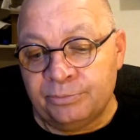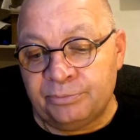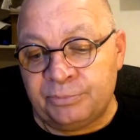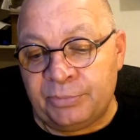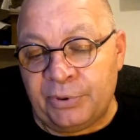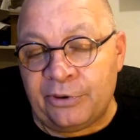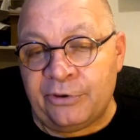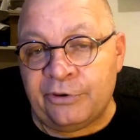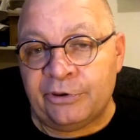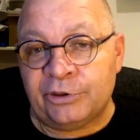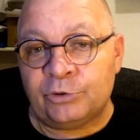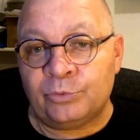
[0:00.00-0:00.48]

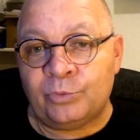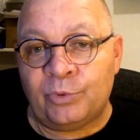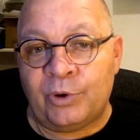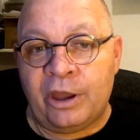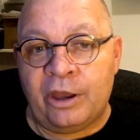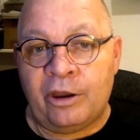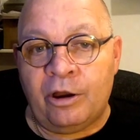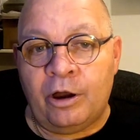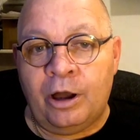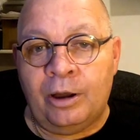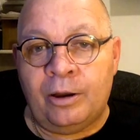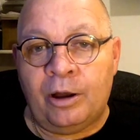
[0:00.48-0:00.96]
period
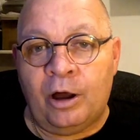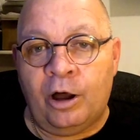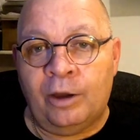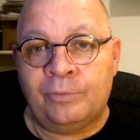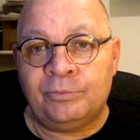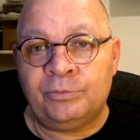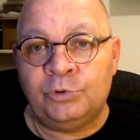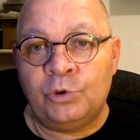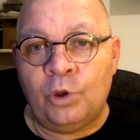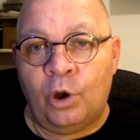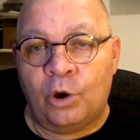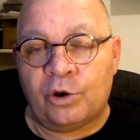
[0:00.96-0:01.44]
where
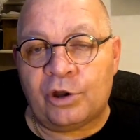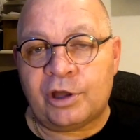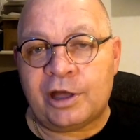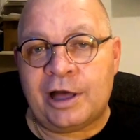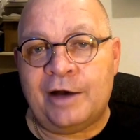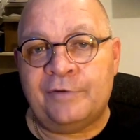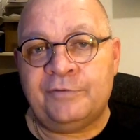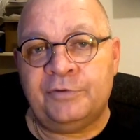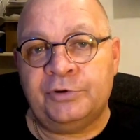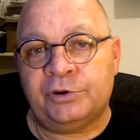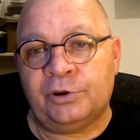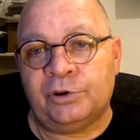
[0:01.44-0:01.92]
I'm not
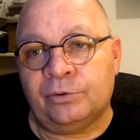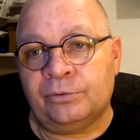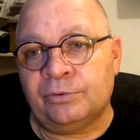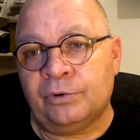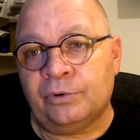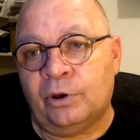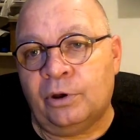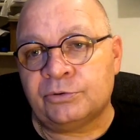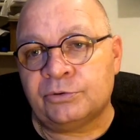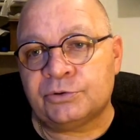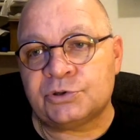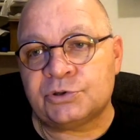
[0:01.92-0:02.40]
covered
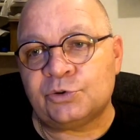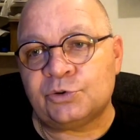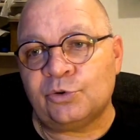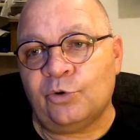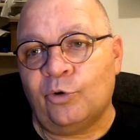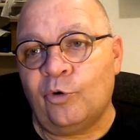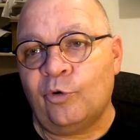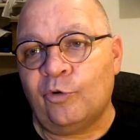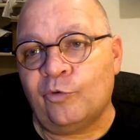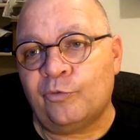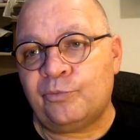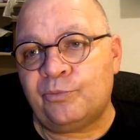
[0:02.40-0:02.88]
on
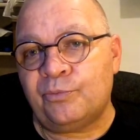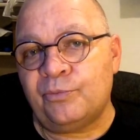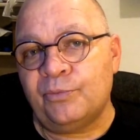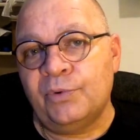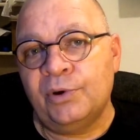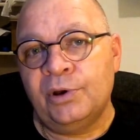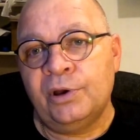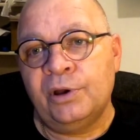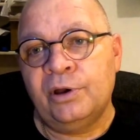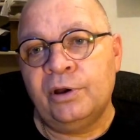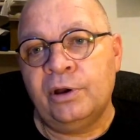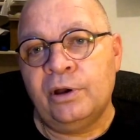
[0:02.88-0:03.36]
sort
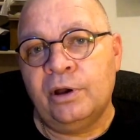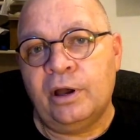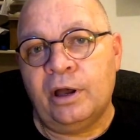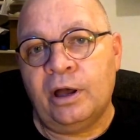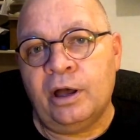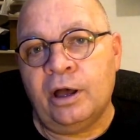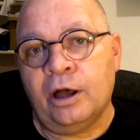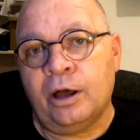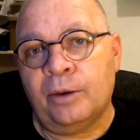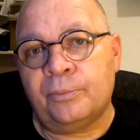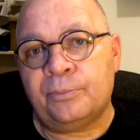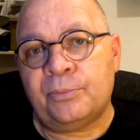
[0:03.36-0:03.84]

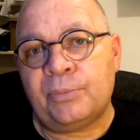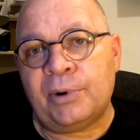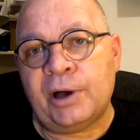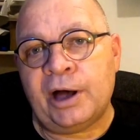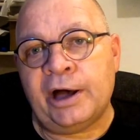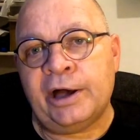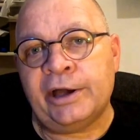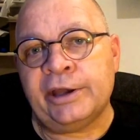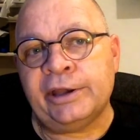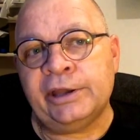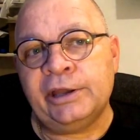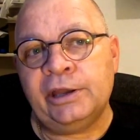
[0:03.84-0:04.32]
of
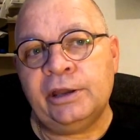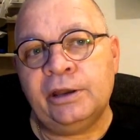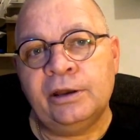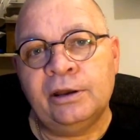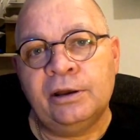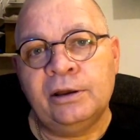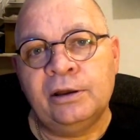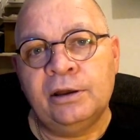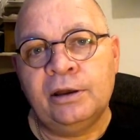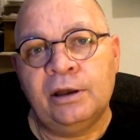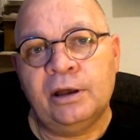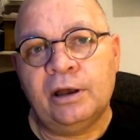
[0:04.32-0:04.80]
pay,
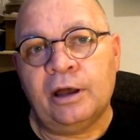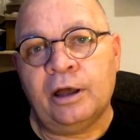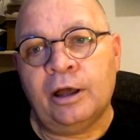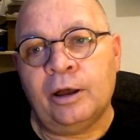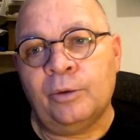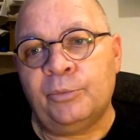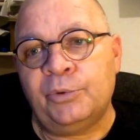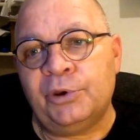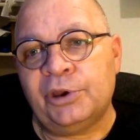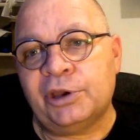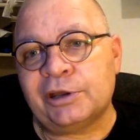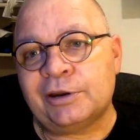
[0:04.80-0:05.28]
we're
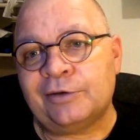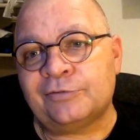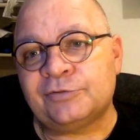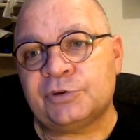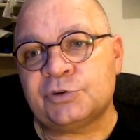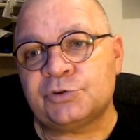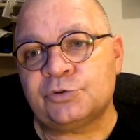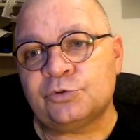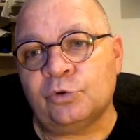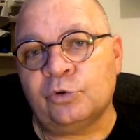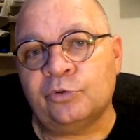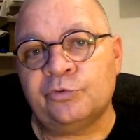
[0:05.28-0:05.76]
going to have to
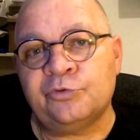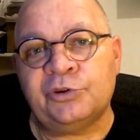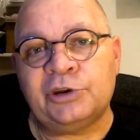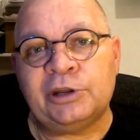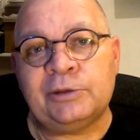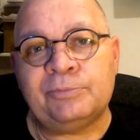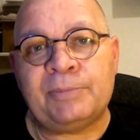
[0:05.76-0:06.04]
sort of really